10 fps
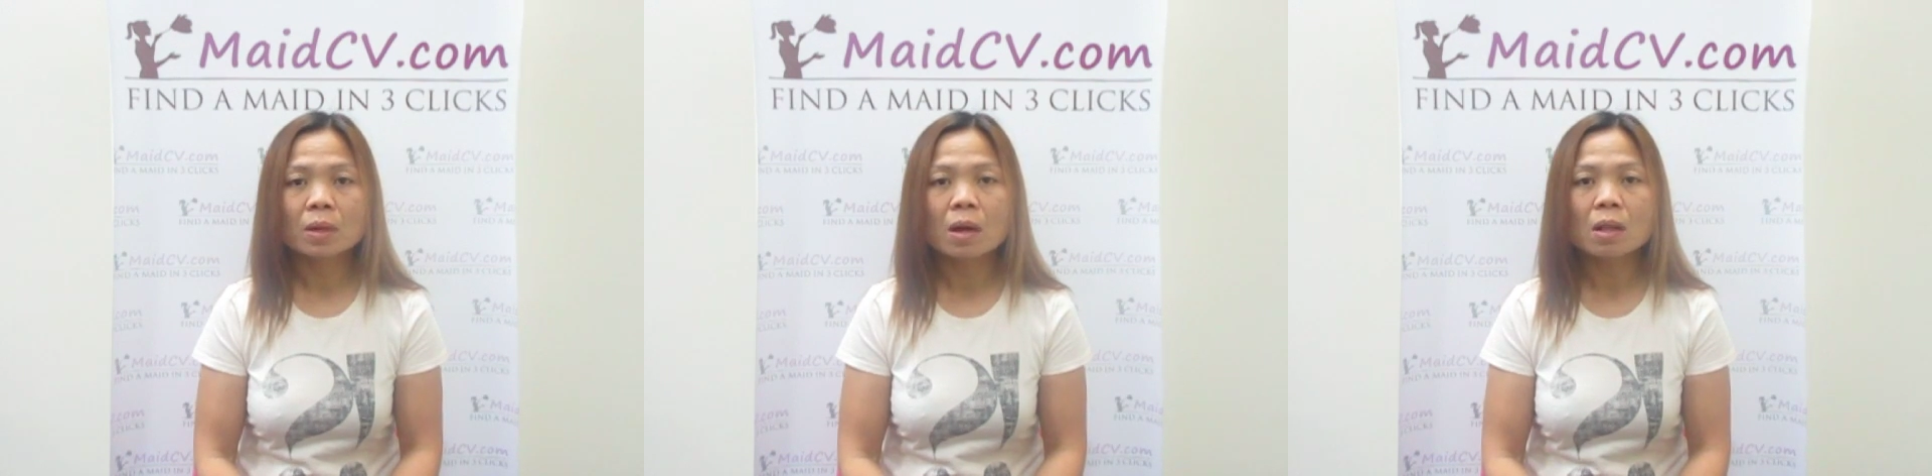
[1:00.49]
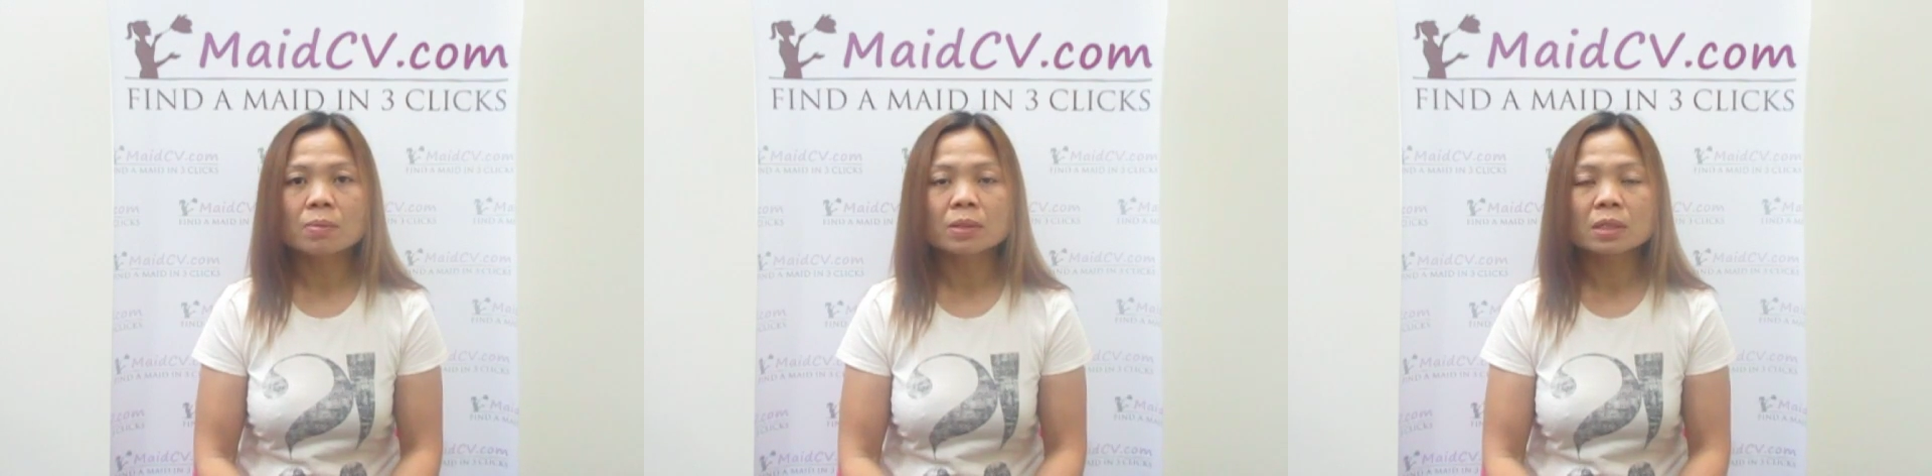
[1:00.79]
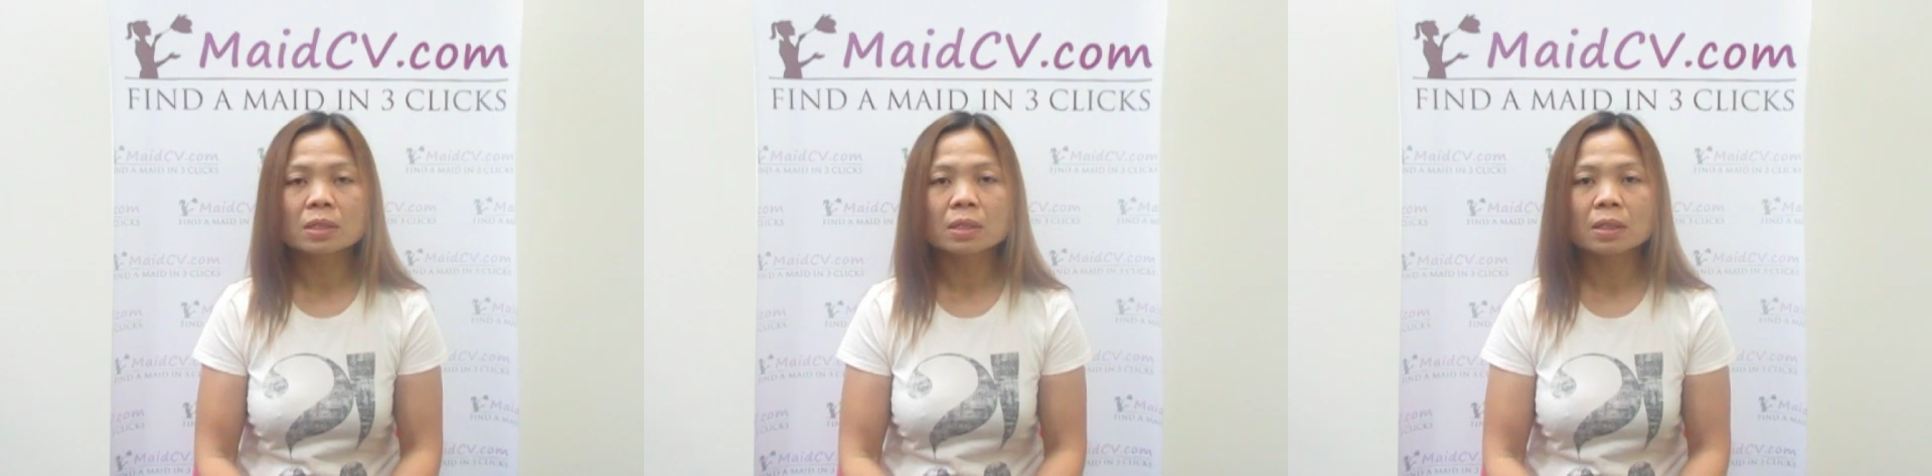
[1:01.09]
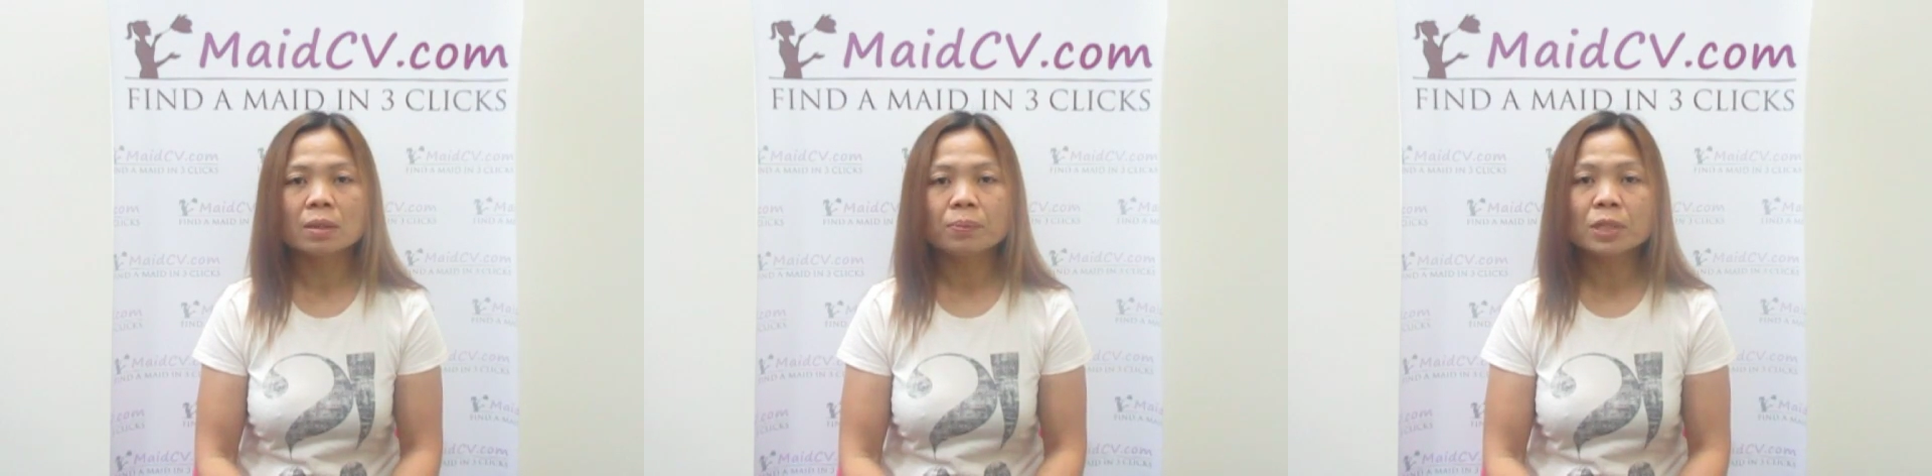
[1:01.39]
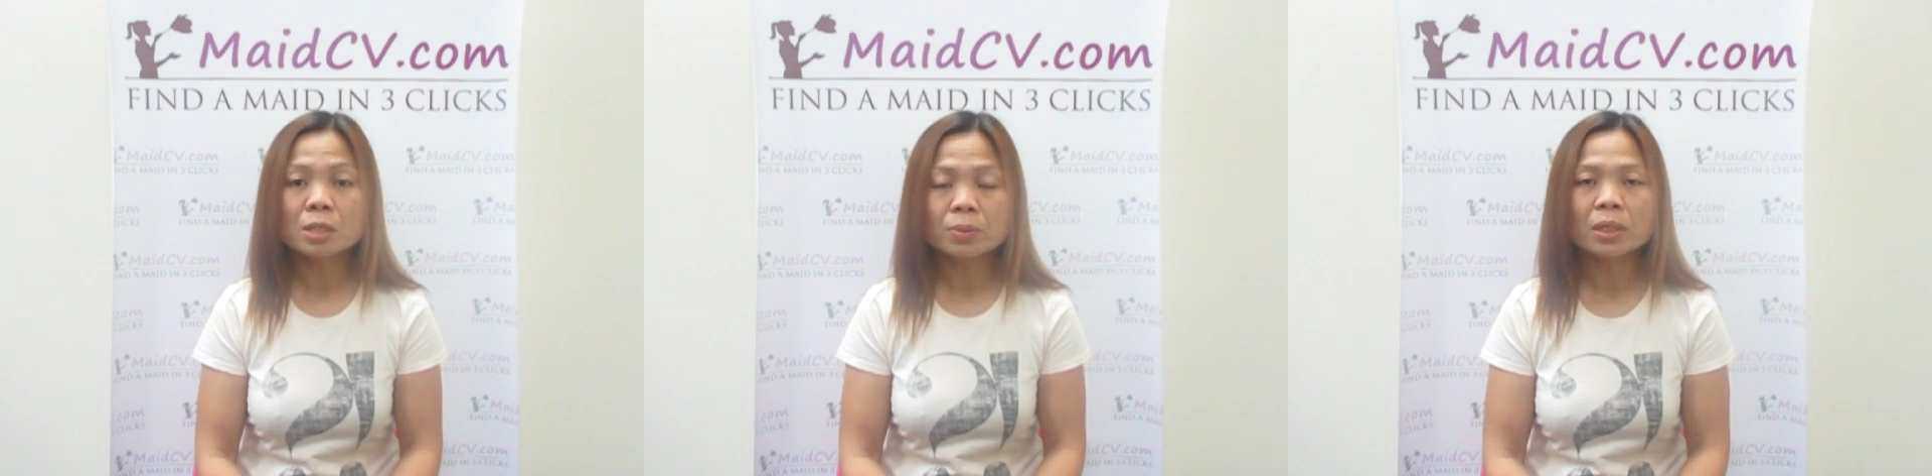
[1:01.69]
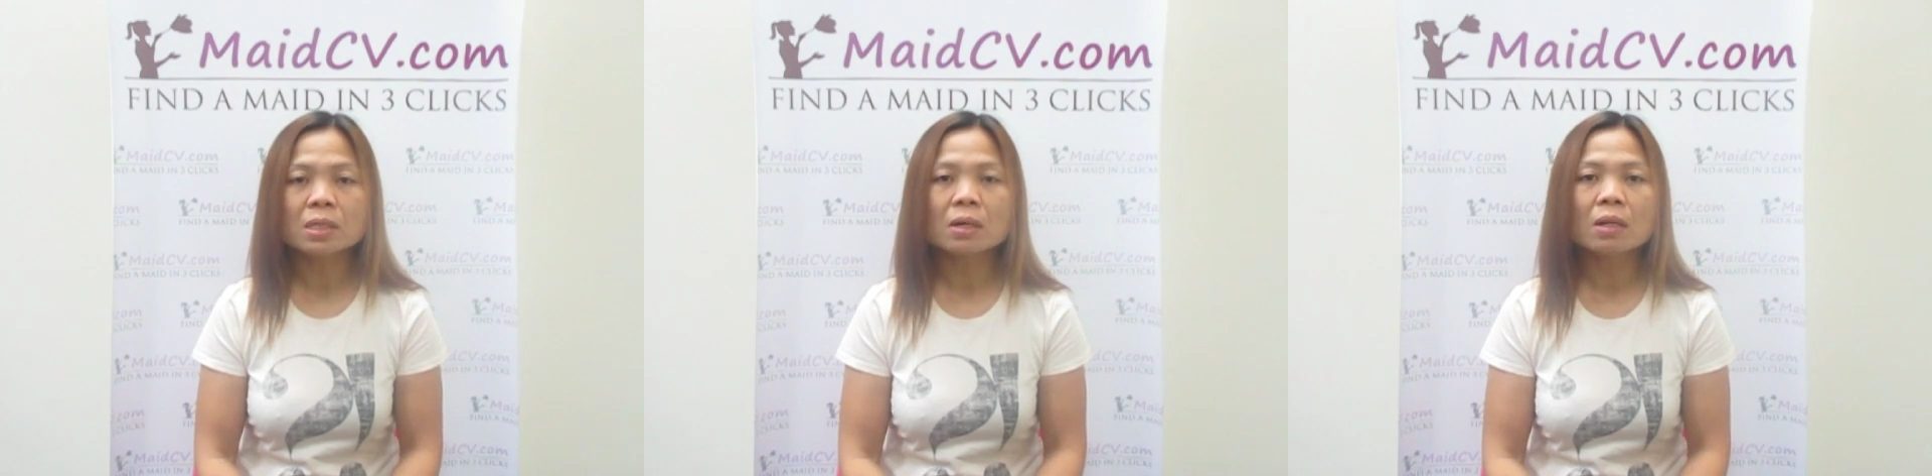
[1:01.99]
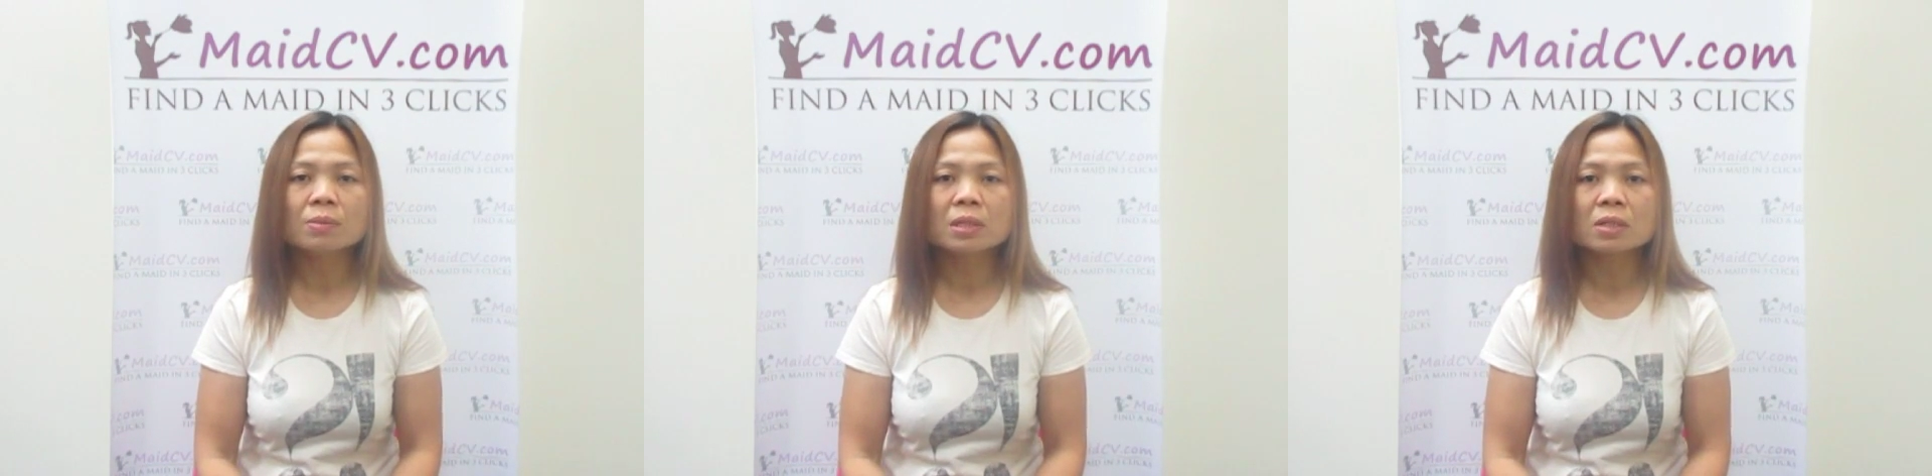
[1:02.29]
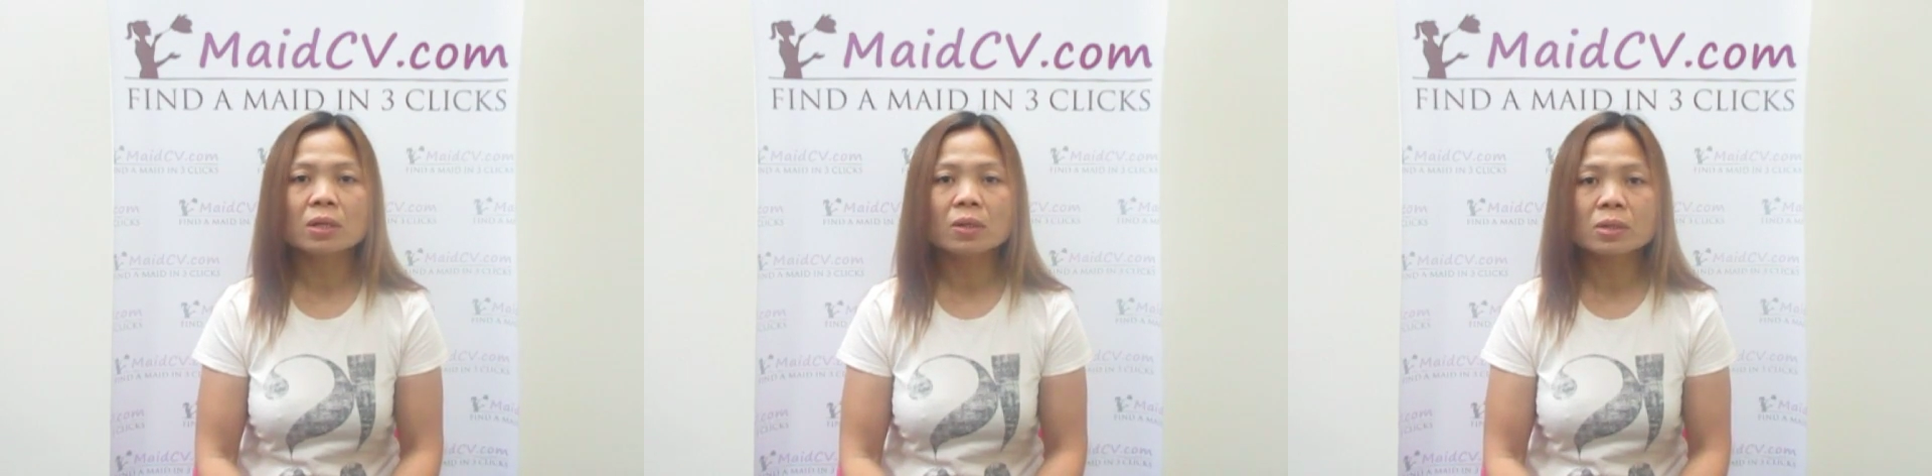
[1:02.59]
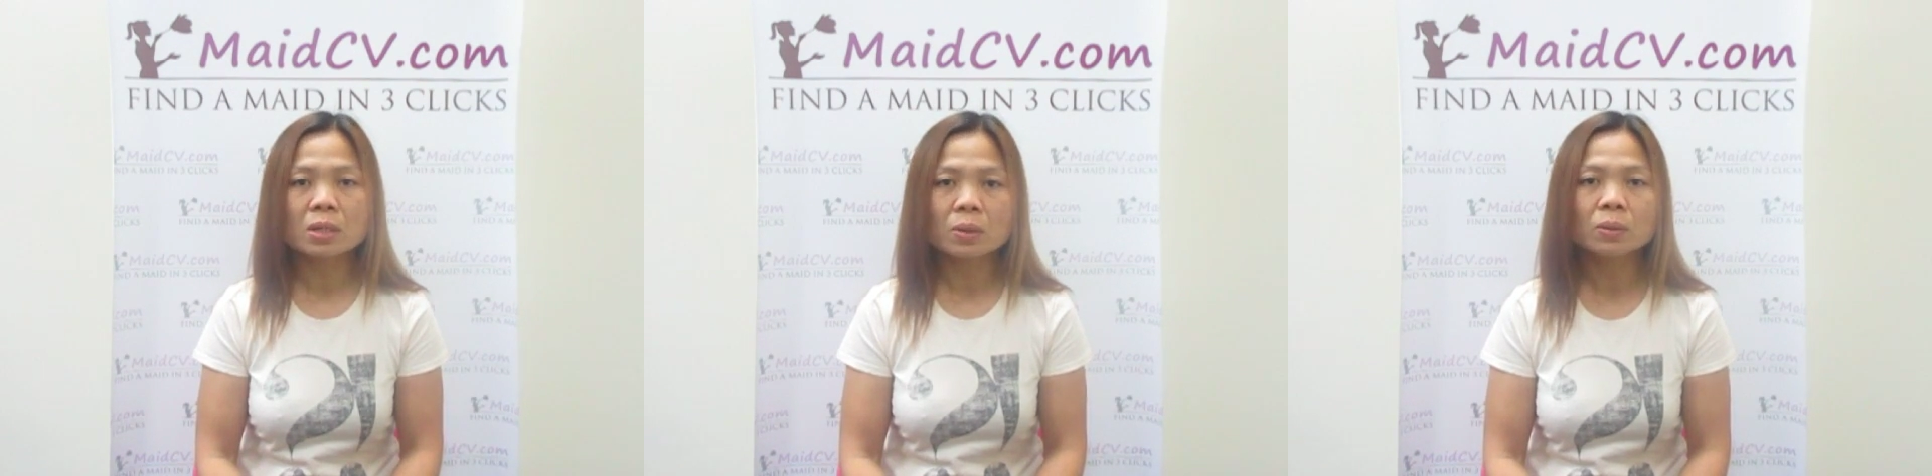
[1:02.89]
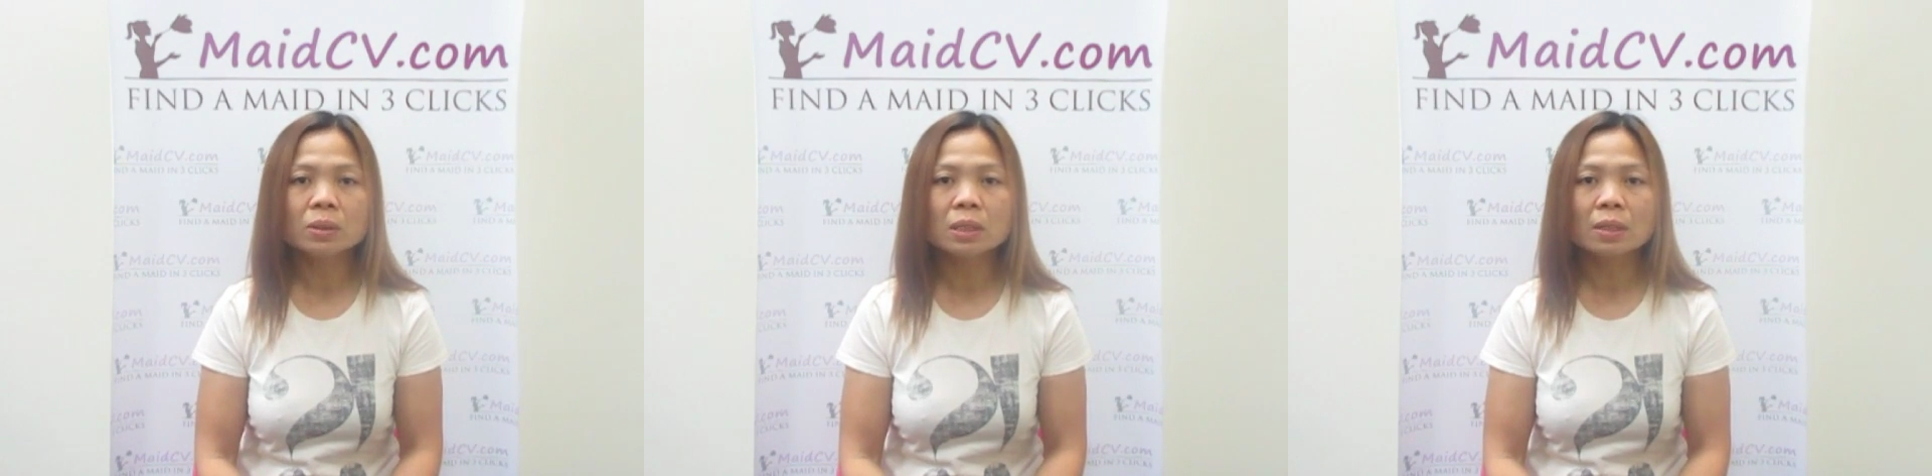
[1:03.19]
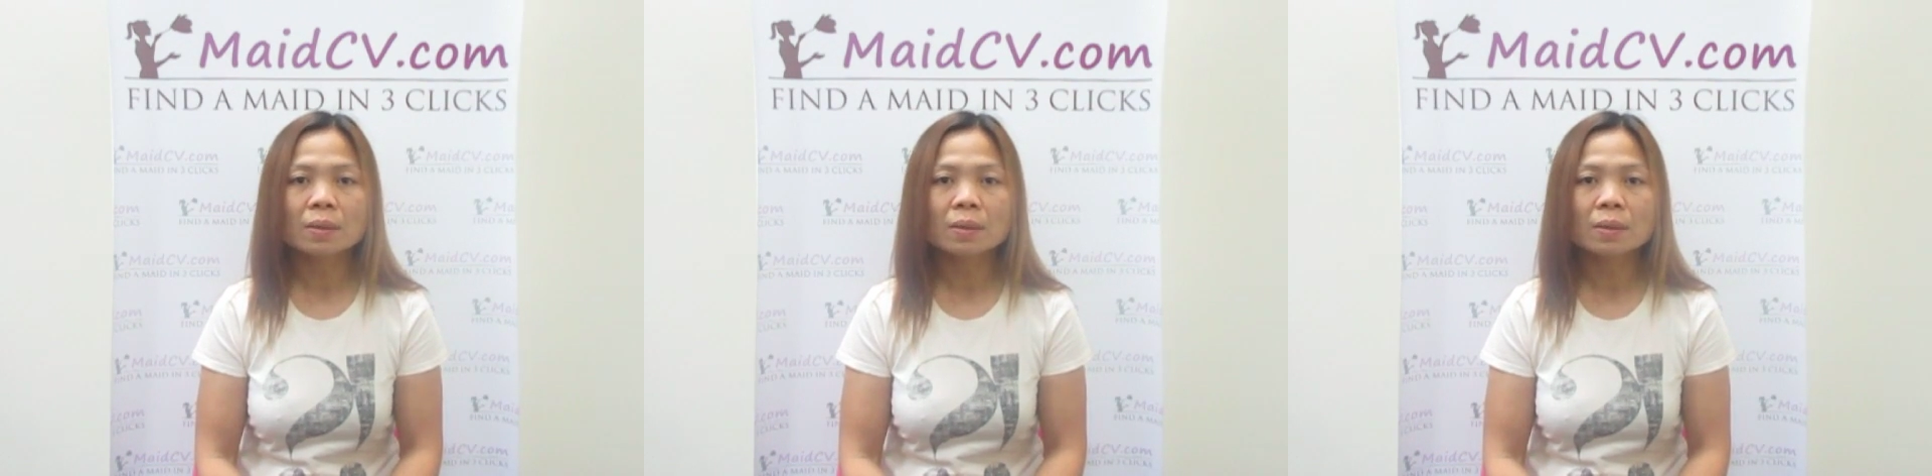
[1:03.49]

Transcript: Almost the first boy is almost 3 years old,